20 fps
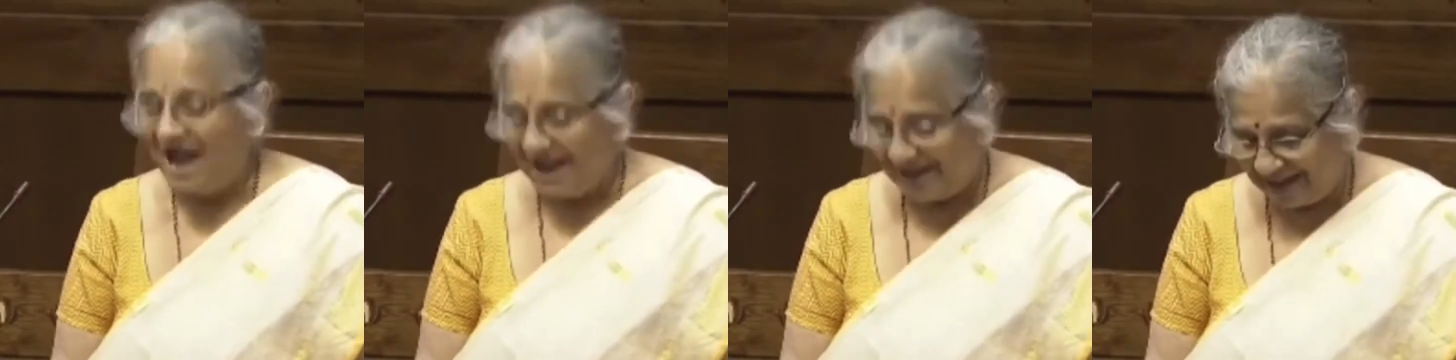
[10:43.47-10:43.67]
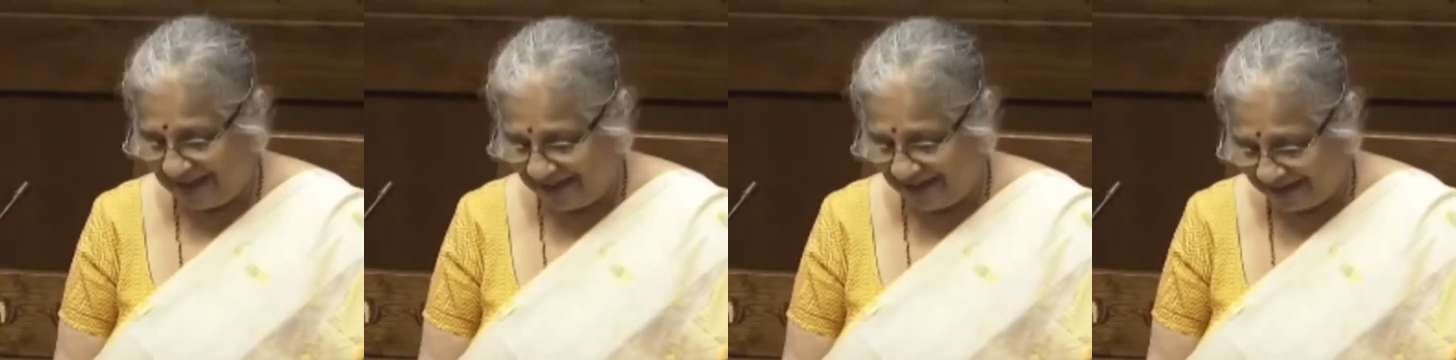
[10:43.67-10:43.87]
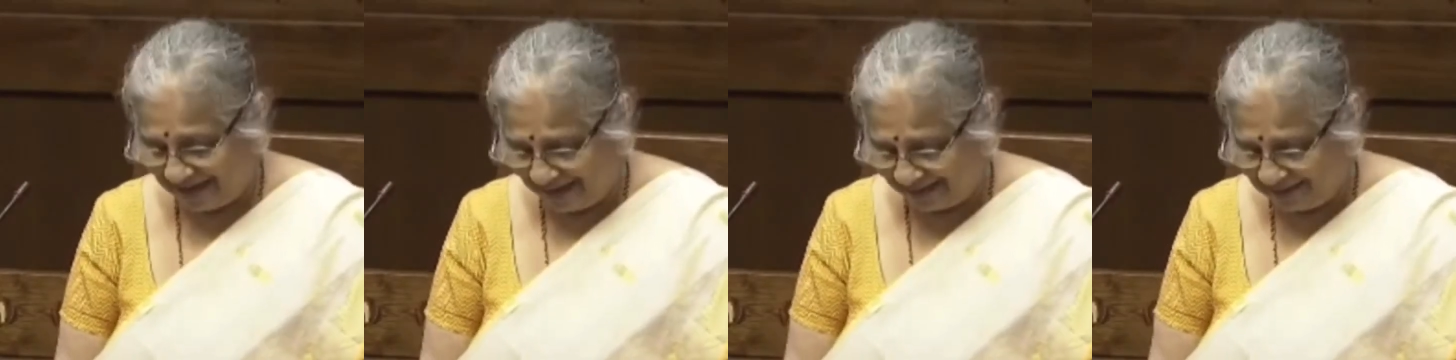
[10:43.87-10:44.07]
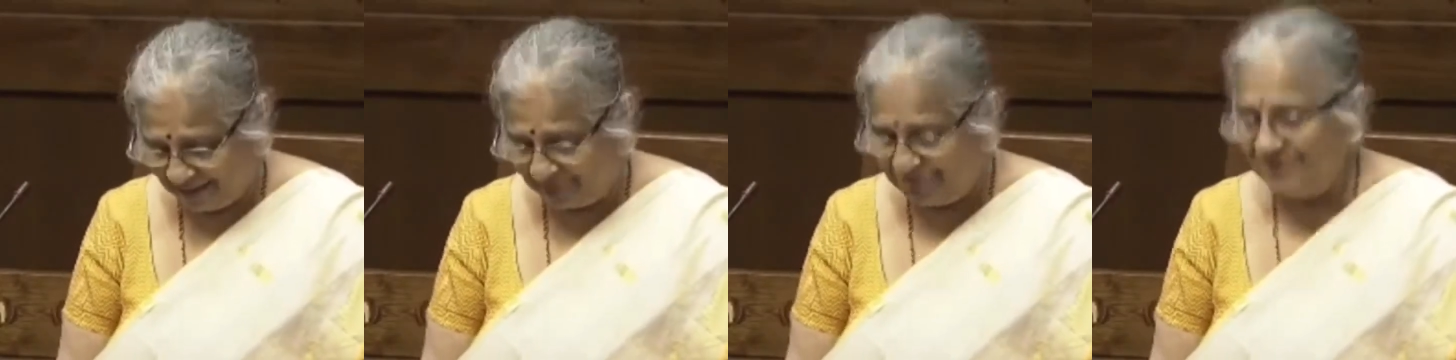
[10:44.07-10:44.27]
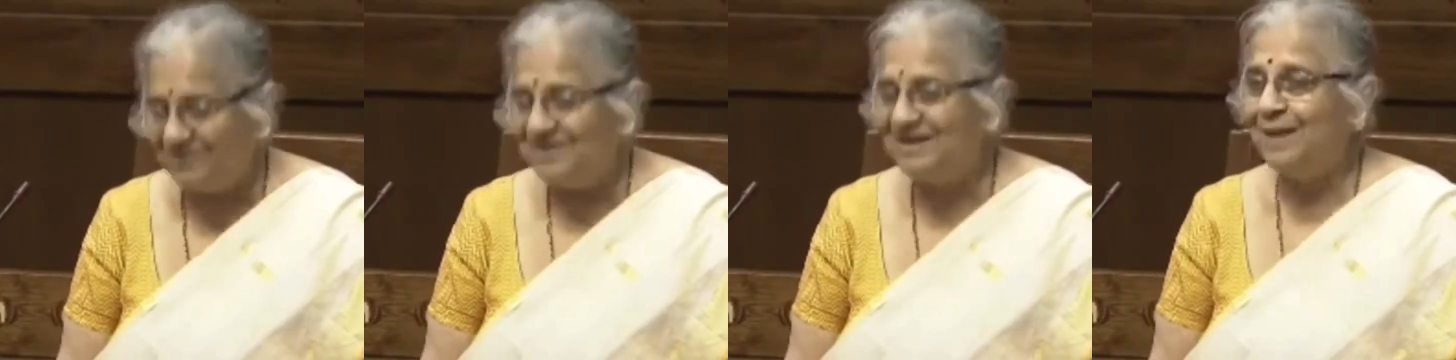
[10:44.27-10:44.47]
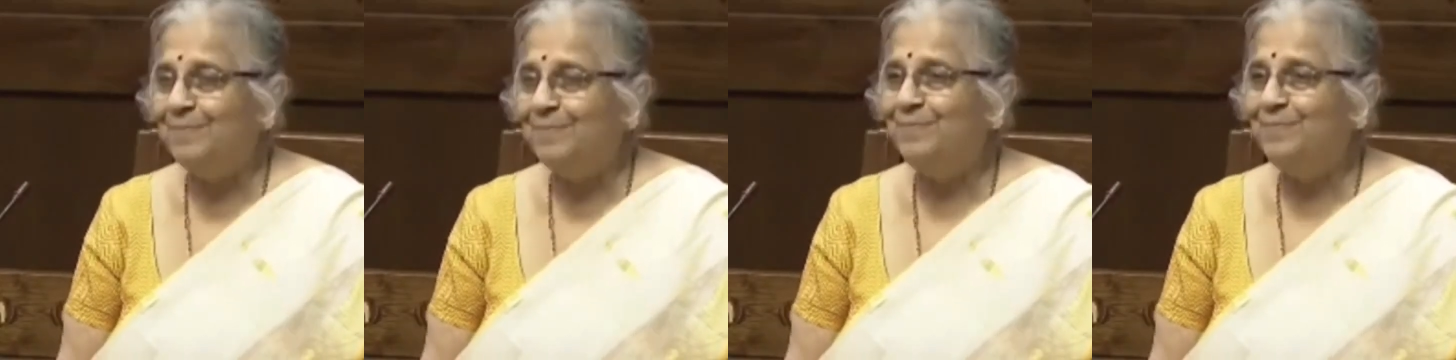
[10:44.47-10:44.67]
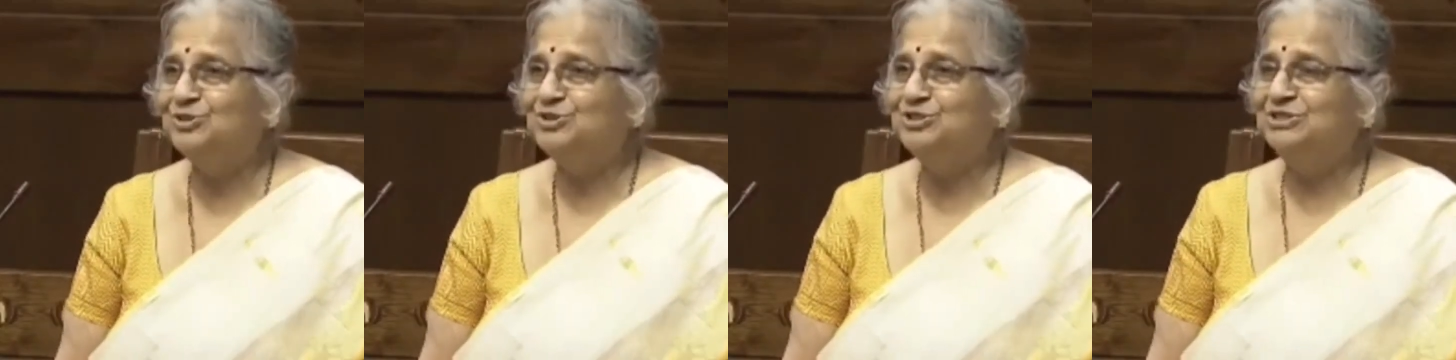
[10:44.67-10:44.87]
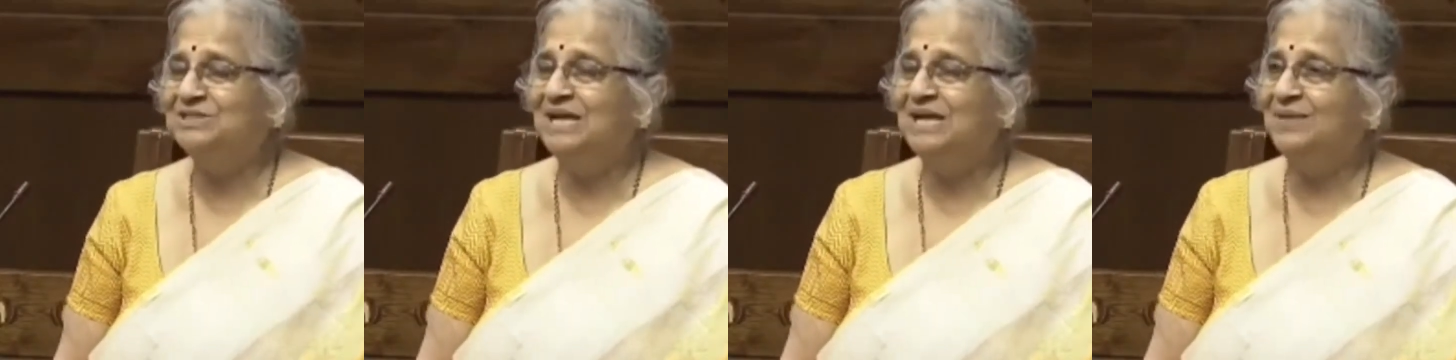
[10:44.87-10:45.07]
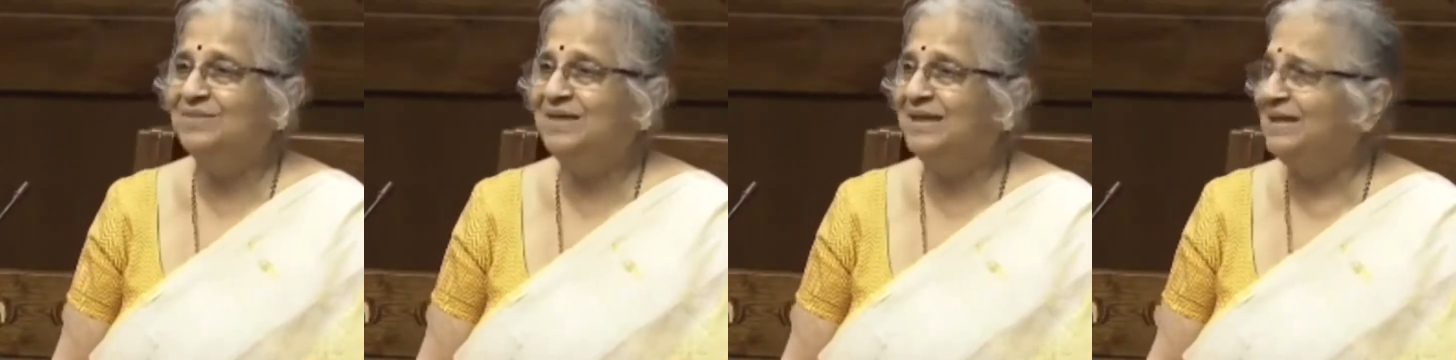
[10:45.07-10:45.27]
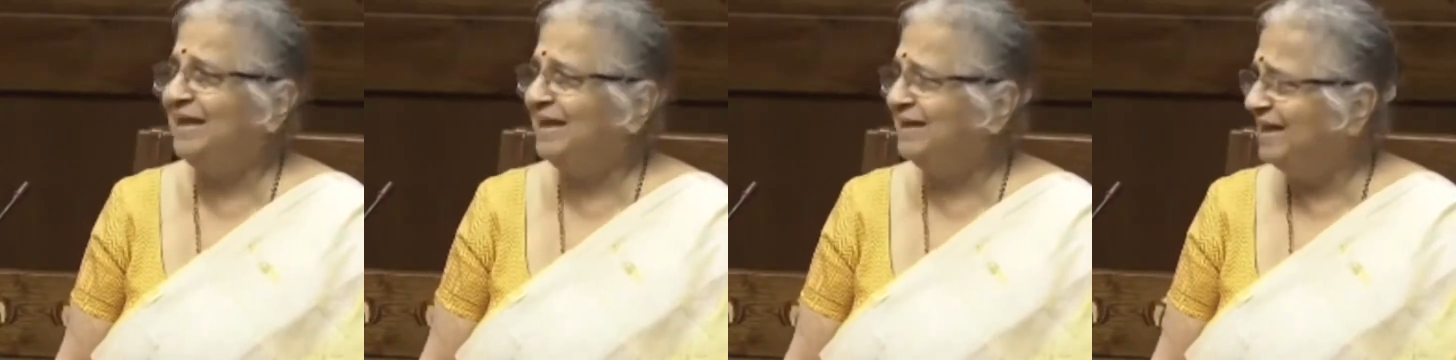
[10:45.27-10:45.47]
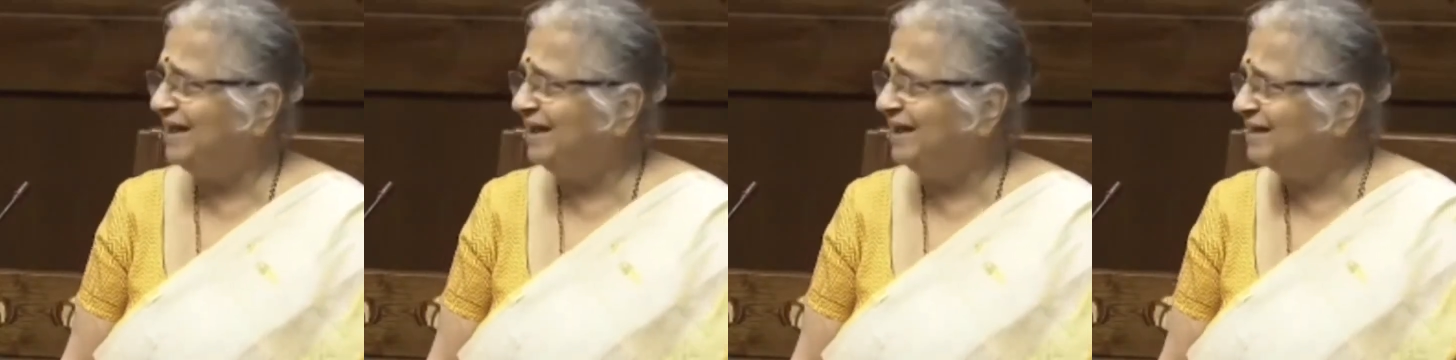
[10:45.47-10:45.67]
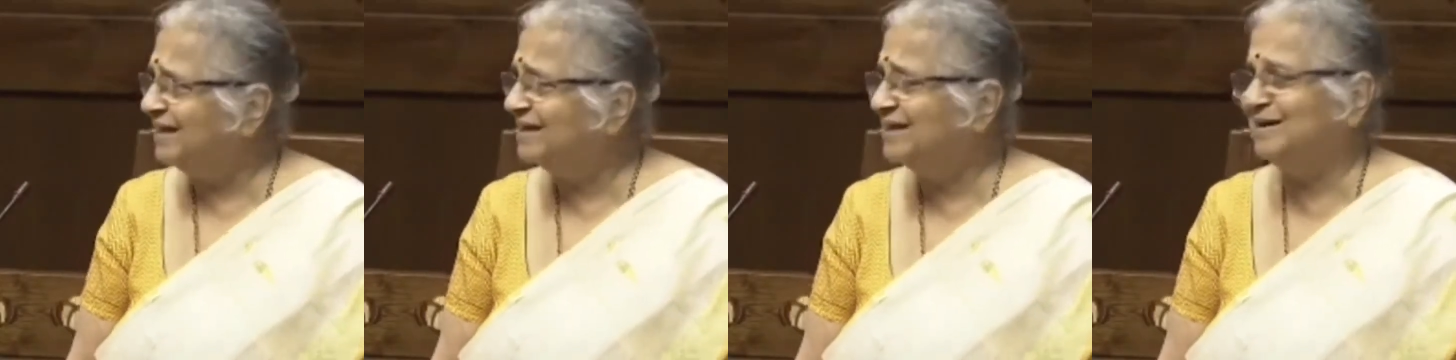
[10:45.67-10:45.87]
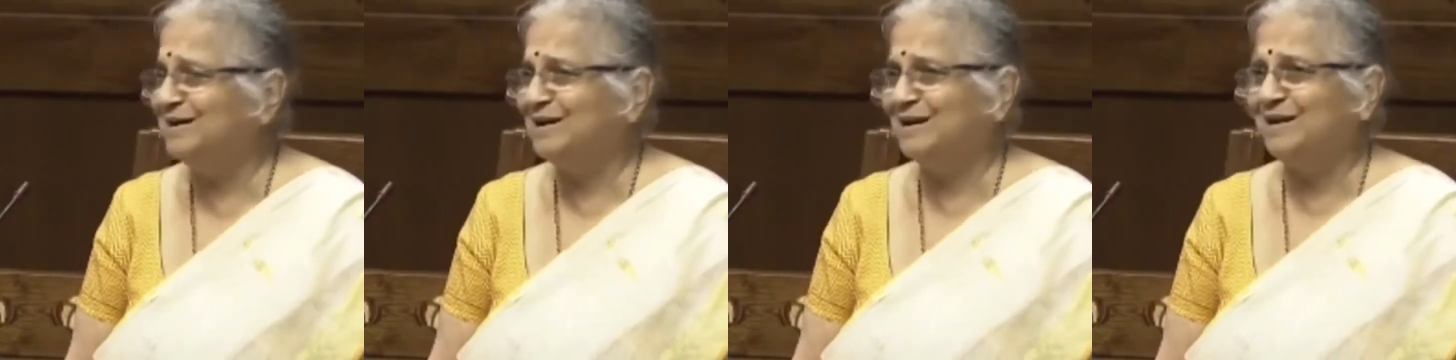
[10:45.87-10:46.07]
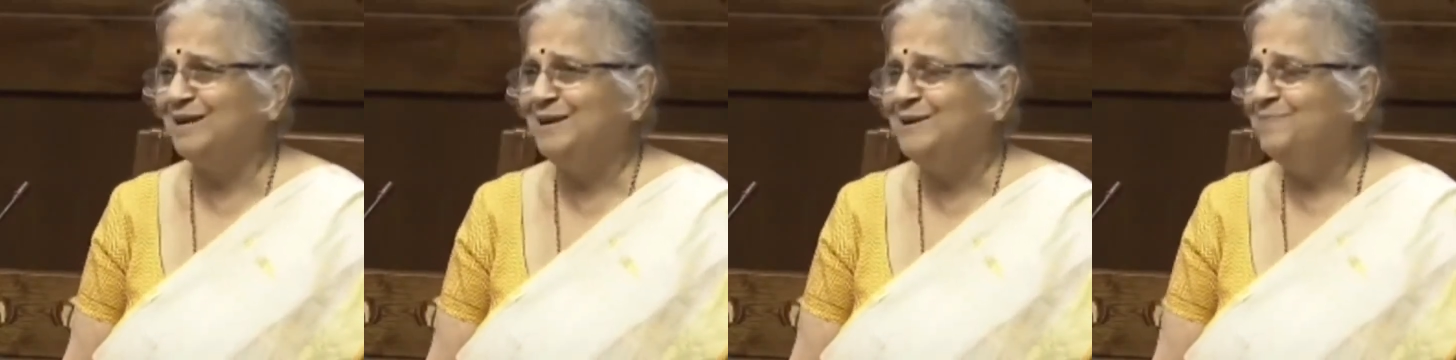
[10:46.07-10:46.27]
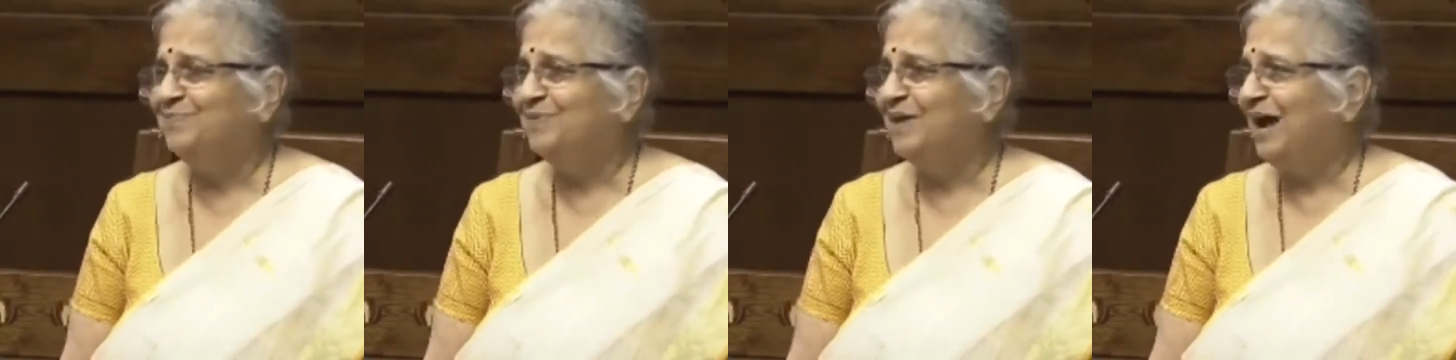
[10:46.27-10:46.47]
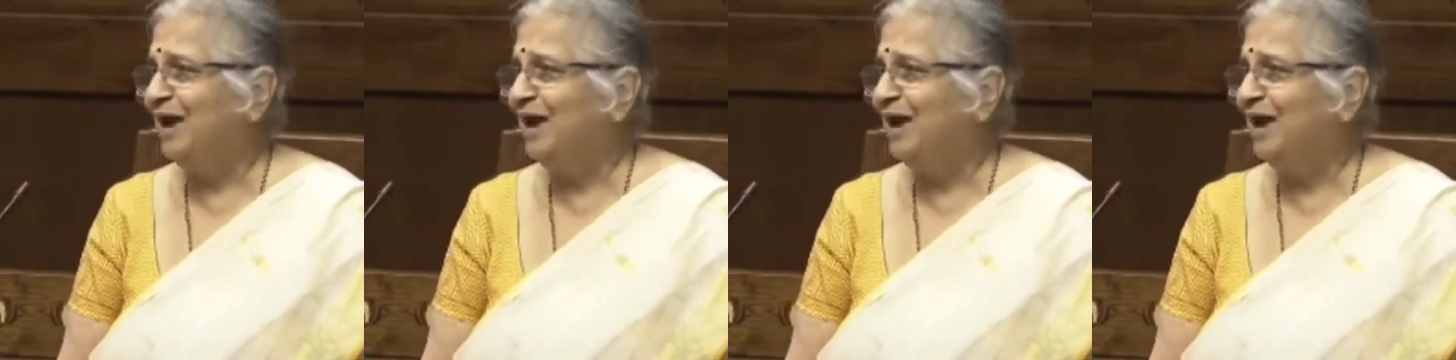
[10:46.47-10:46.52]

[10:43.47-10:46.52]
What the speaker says: I this is an opportunity. As a young girl,